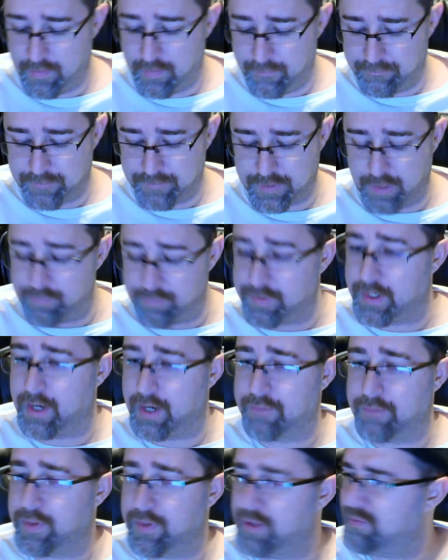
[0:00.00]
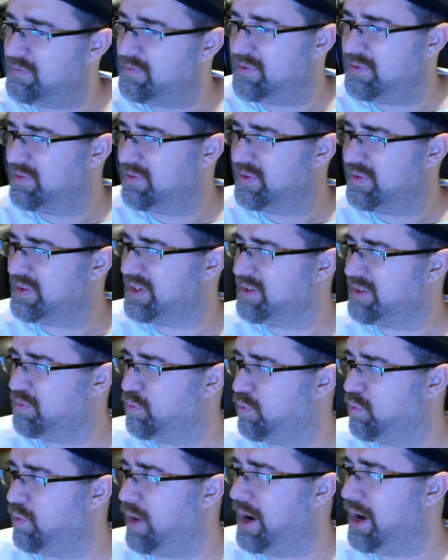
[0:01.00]
something that I thought was like,
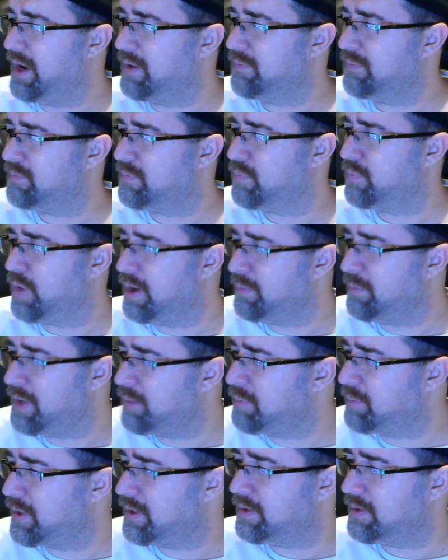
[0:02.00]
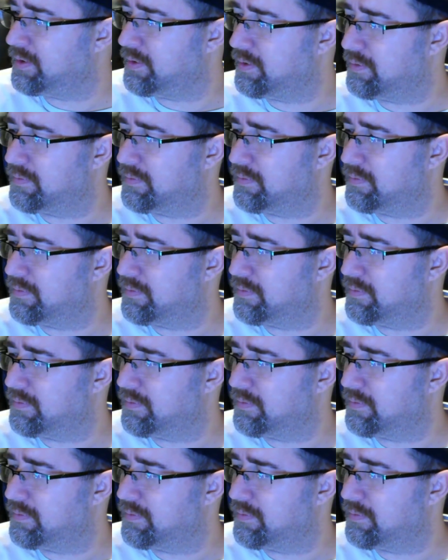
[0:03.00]
why am I being an